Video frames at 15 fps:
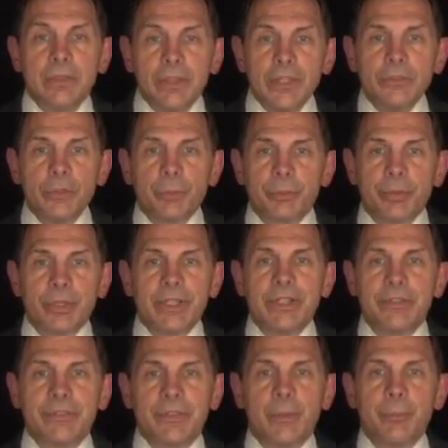These are
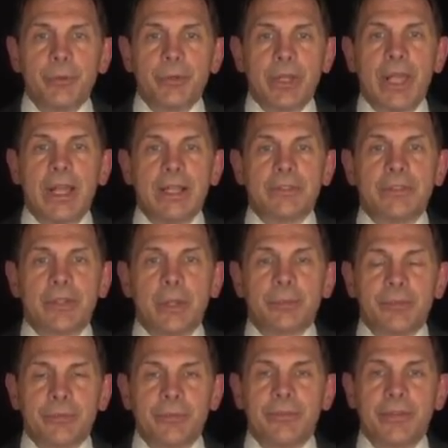pretty simple
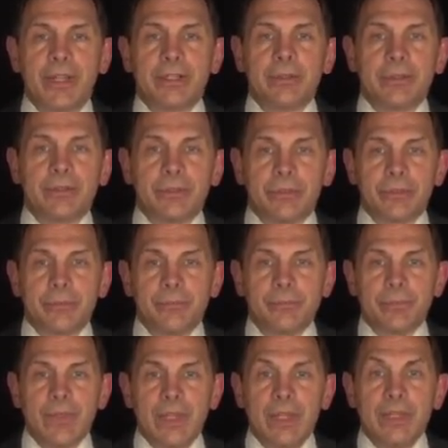concepts for veterans.
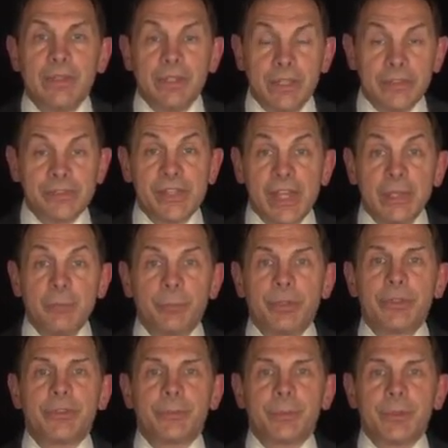These same
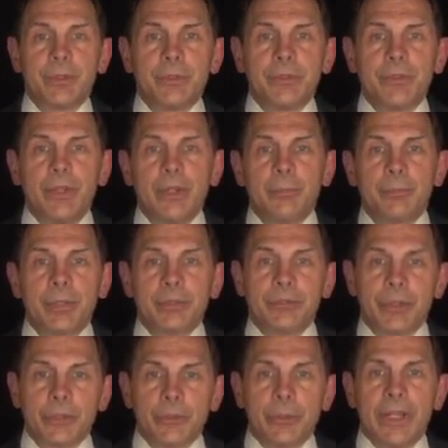principles
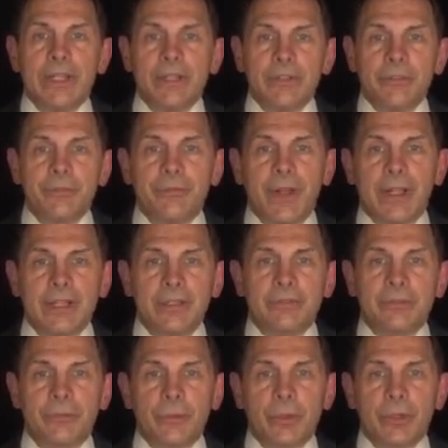built the greatest
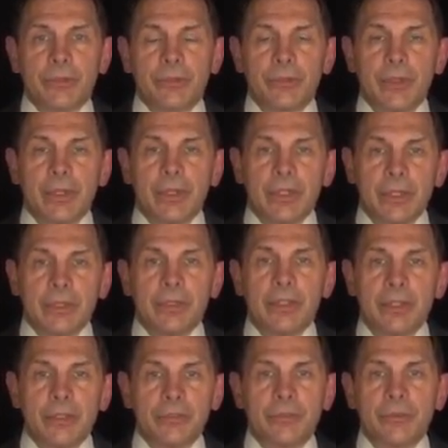fighting force in
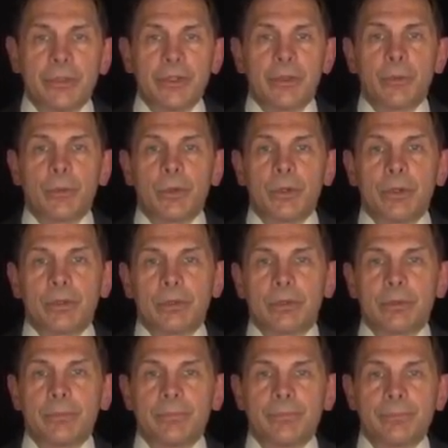the history of the world.